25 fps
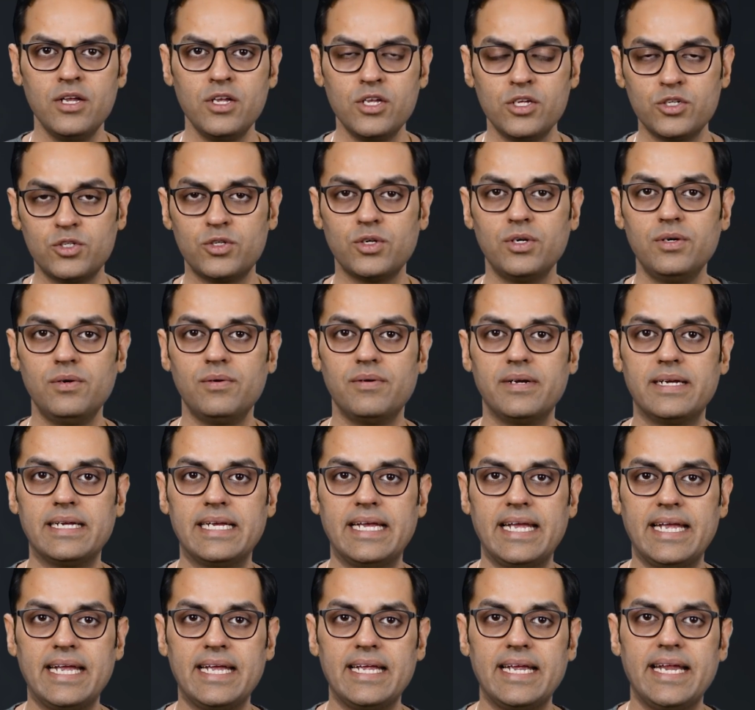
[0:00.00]
So
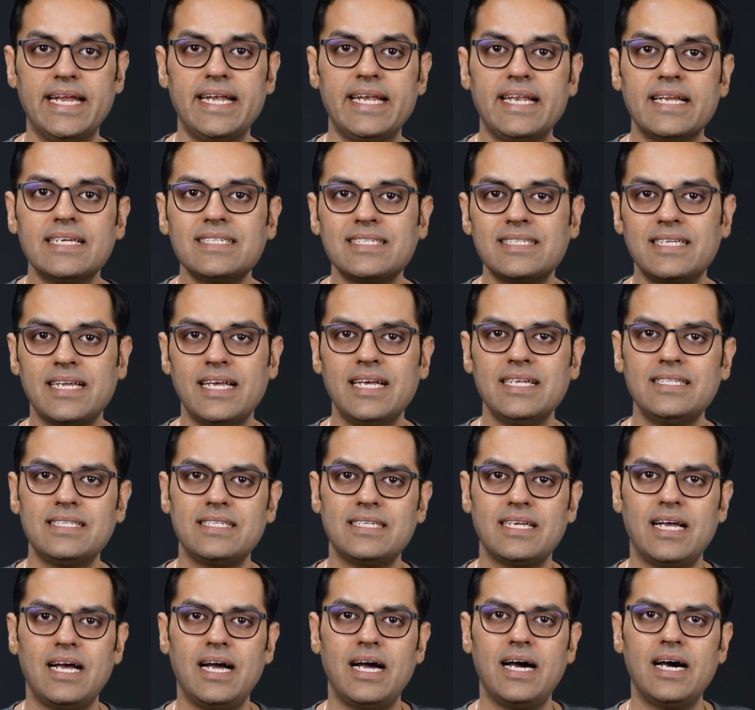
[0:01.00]
interest rates
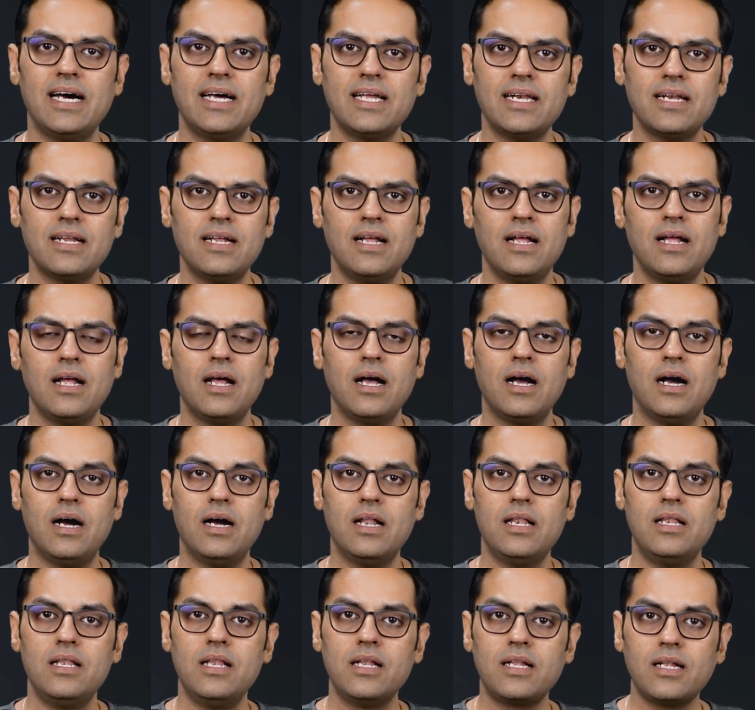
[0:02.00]
are a
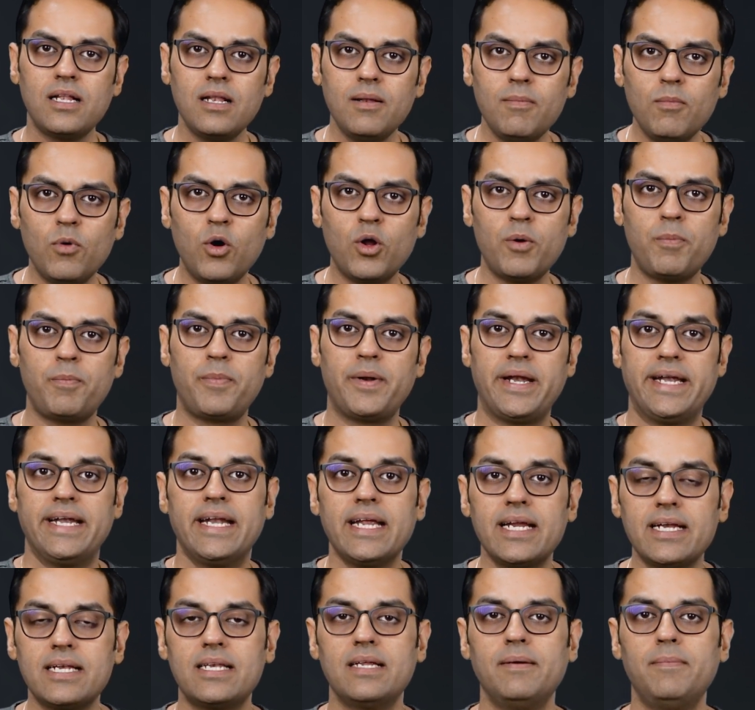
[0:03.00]
little more
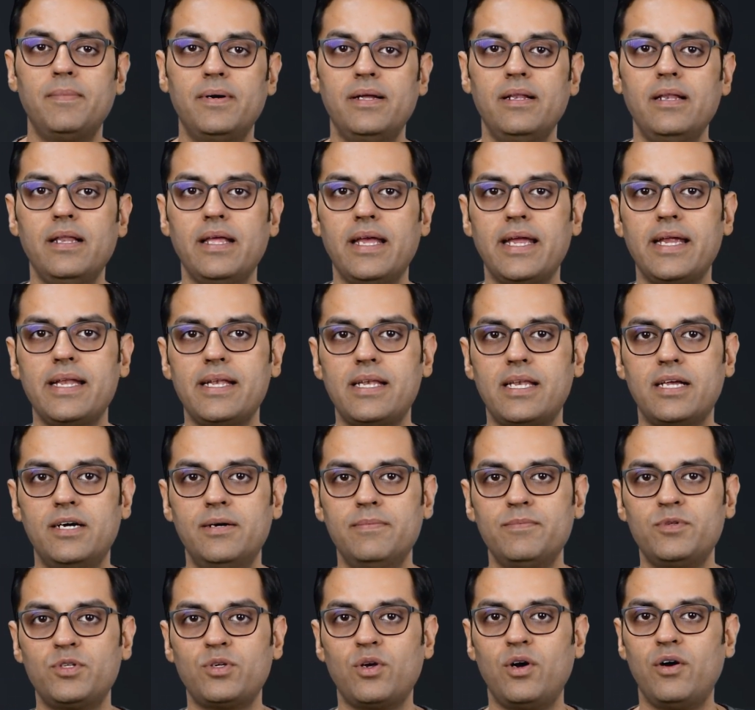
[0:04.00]
predictable in
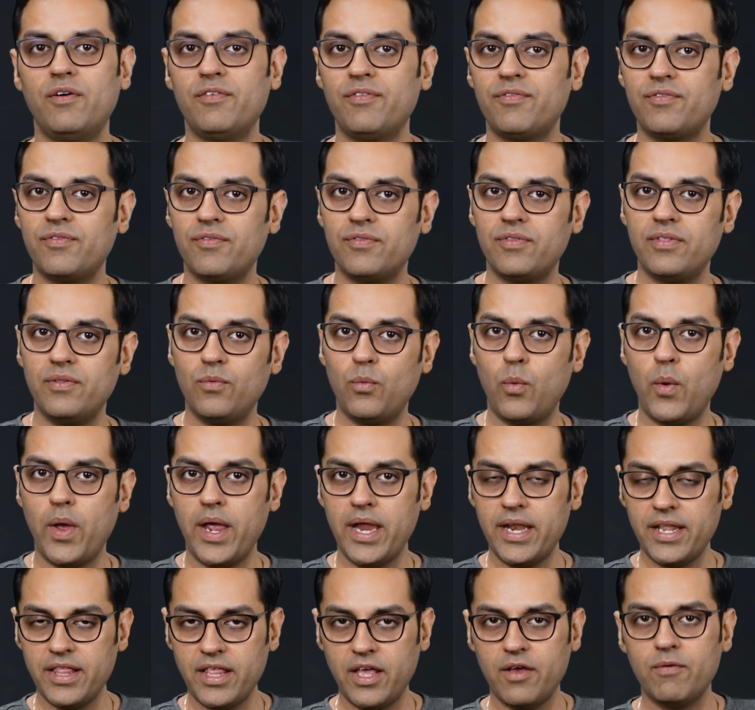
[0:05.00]
terms of
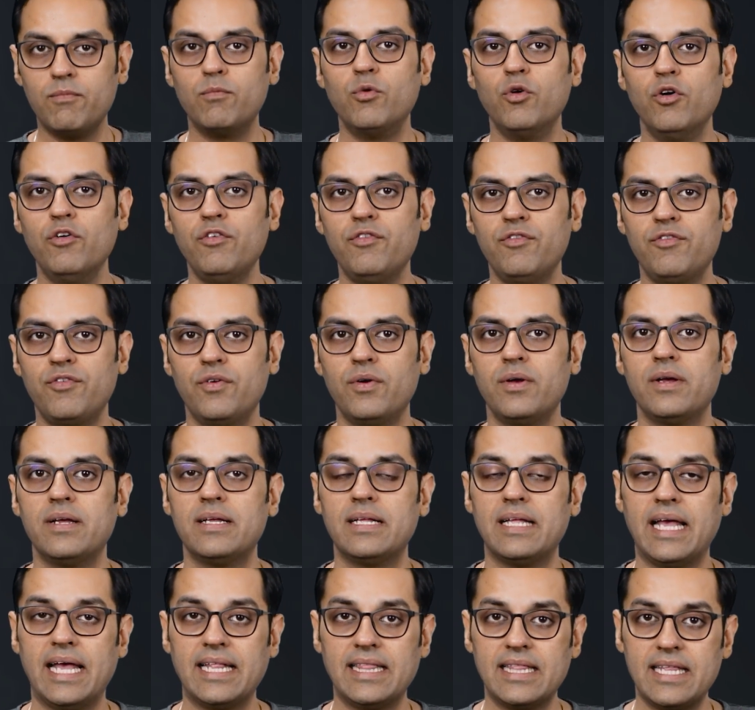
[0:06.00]
where they move,
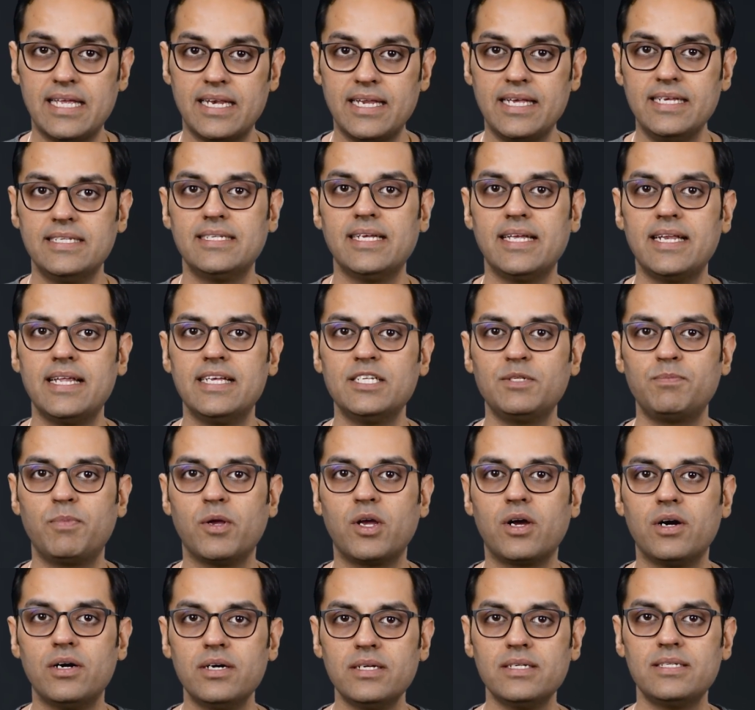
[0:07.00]
and the reason is
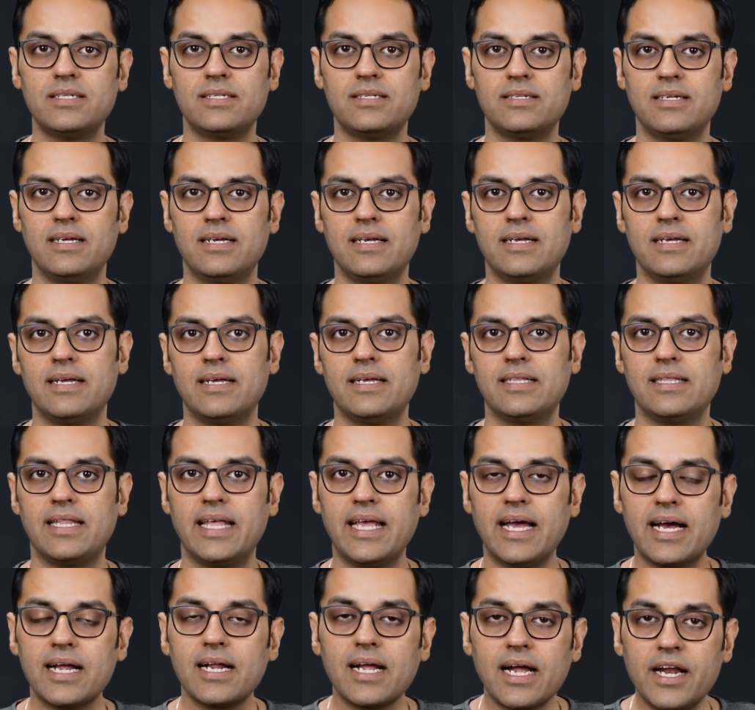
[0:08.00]
because
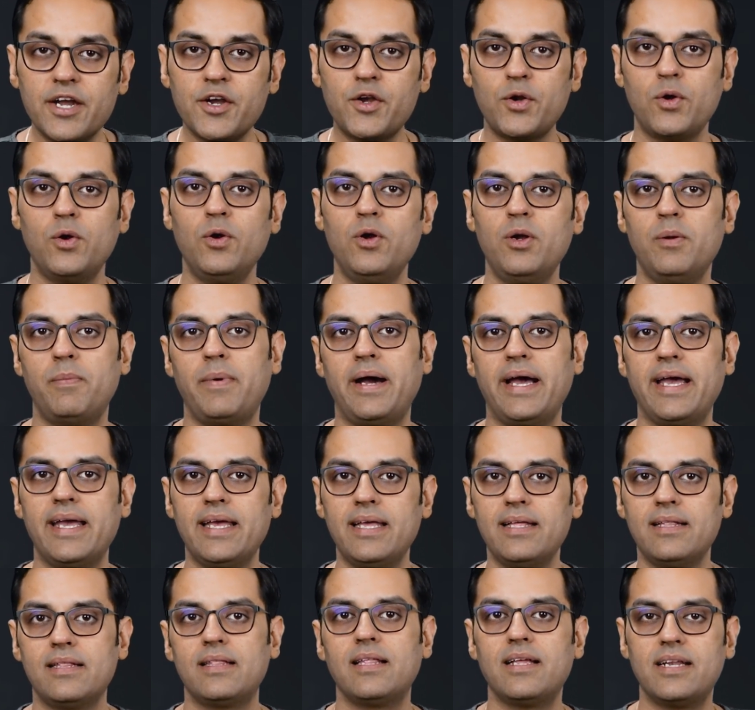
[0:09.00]
they are controlled
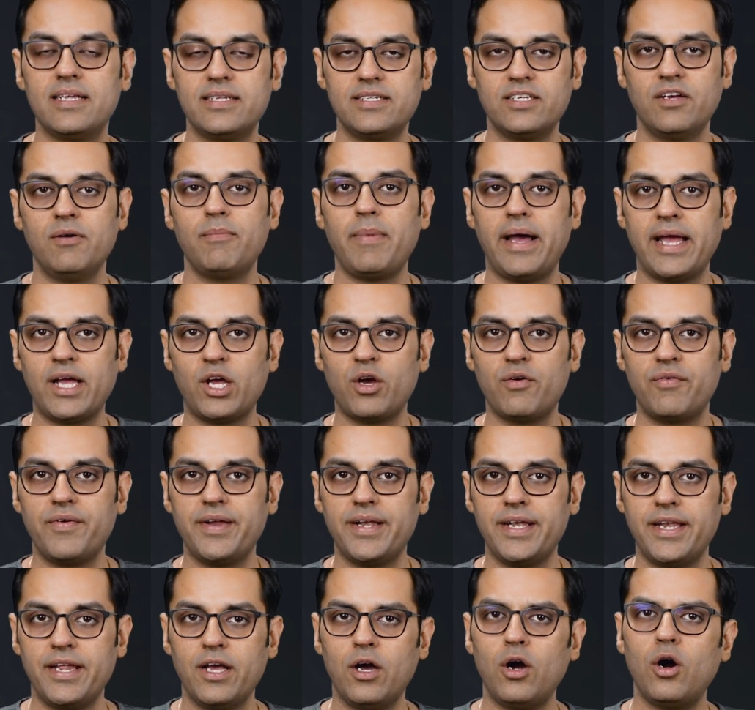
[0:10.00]
by the Reserve Bank of
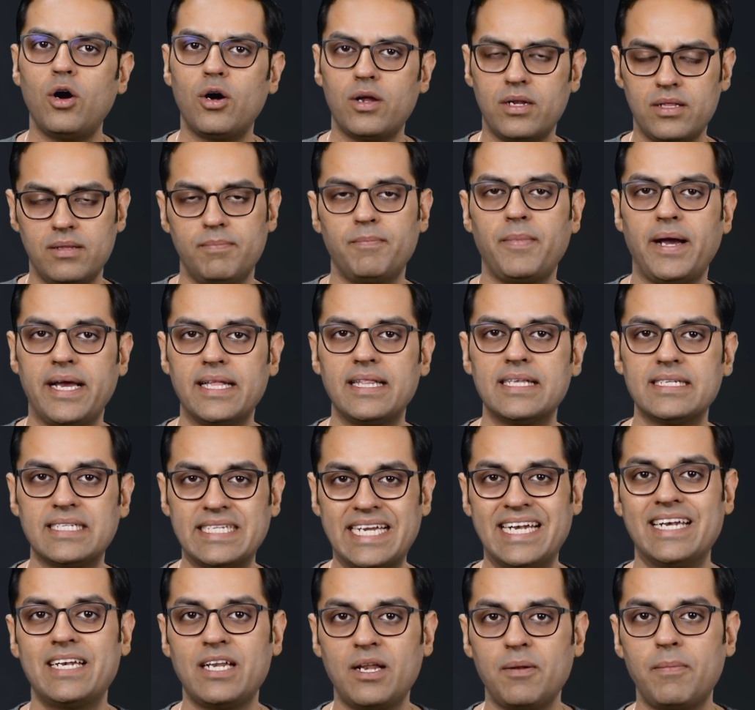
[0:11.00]
India or by the
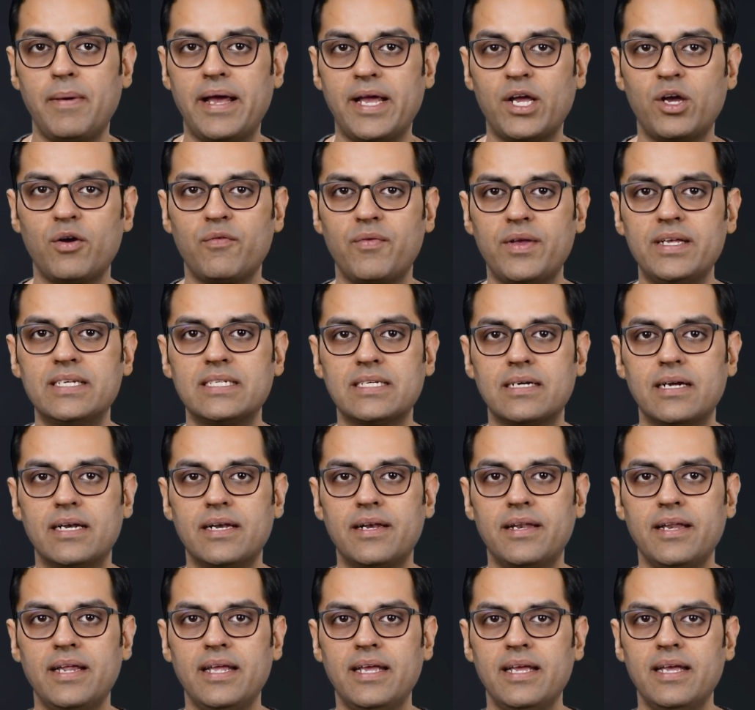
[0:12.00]
central bank of each
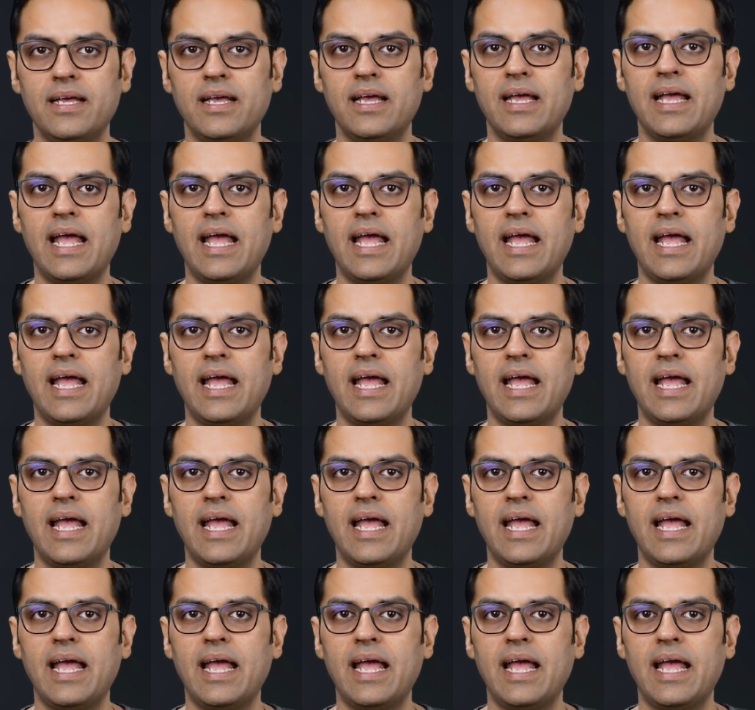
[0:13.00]
country,